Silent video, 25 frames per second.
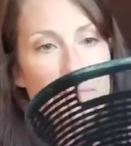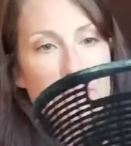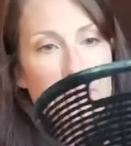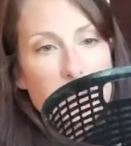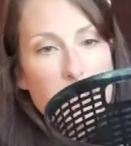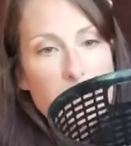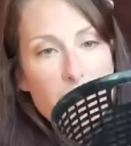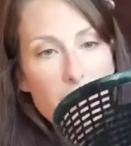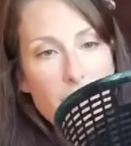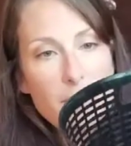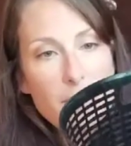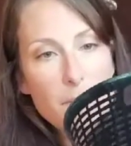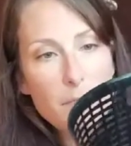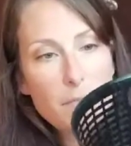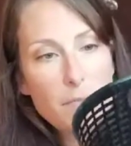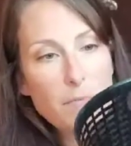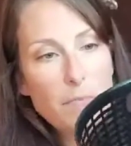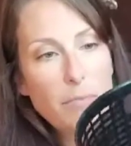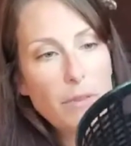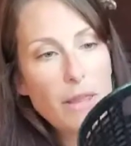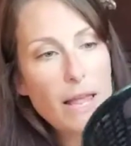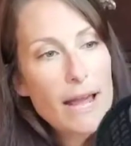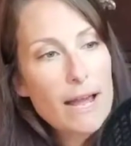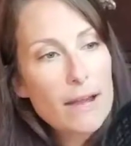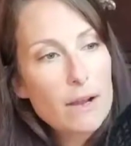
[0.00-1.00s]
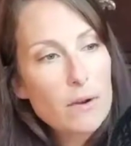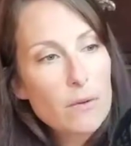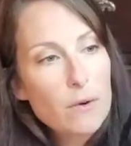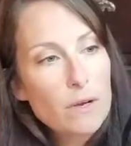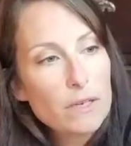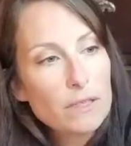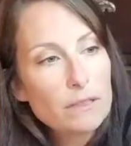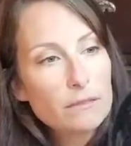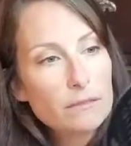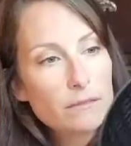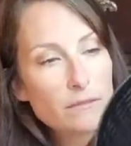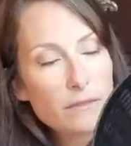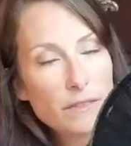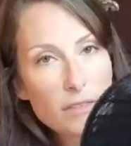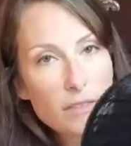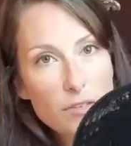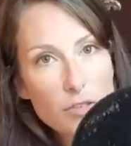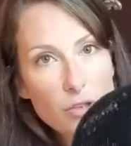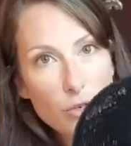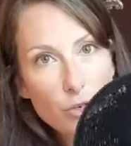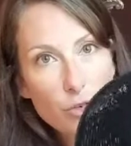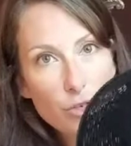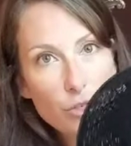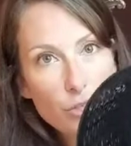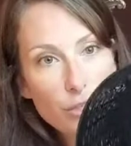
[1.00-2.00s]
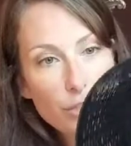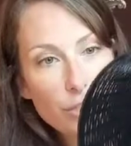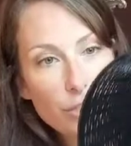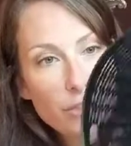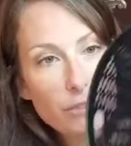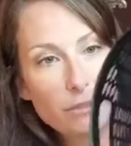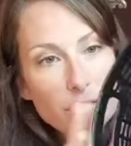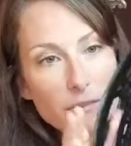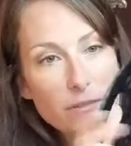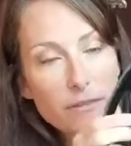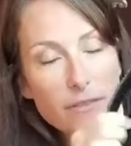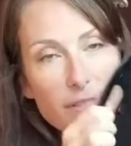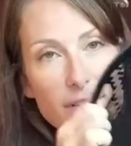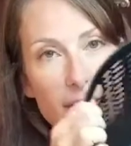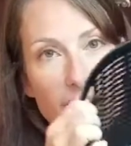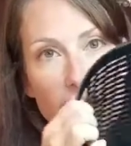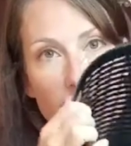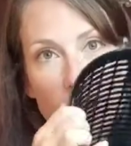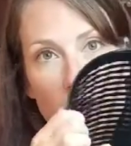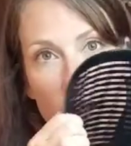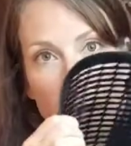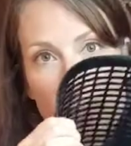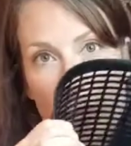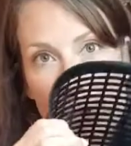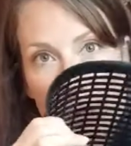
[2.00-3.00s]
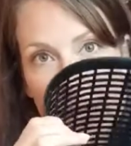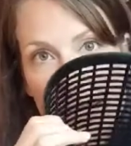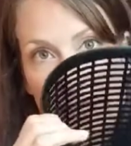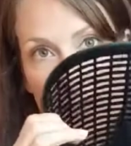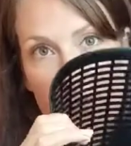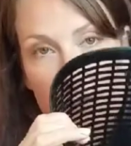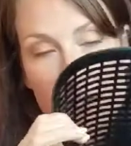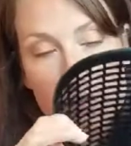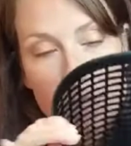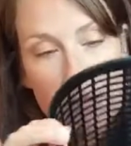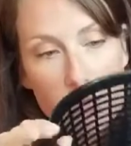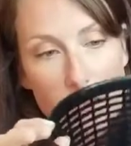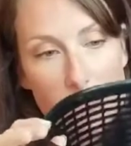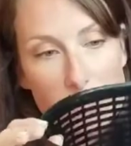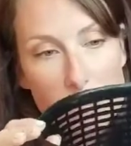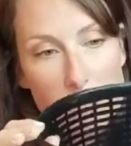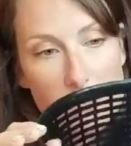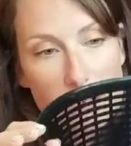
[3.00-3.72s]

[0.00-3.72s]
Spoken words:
This black one, circular, it's got a couple handles.